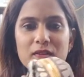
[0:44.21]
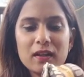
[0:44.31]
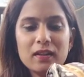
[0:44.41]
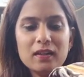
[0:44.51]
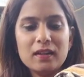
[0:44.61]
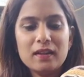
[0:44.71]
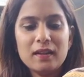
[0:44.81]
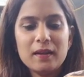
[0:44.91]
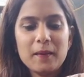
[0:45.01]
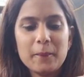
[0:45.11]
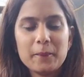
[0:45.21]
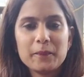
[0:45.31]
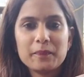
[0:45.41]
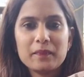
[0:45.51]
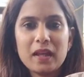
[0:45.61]
one,
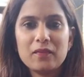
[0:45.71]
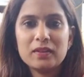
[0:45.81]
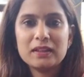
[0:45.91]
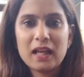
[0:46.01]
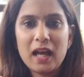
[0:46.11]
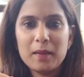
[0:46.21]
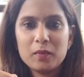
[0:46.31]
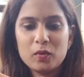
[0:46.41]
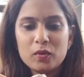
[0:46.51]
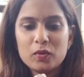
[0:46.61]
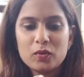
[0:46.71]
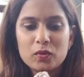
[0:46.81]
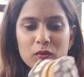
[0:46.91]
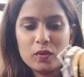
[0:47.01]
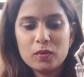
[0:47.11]
which I am going to
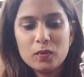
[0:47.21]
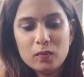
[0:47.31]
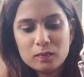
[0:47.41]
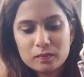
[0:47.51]
show you.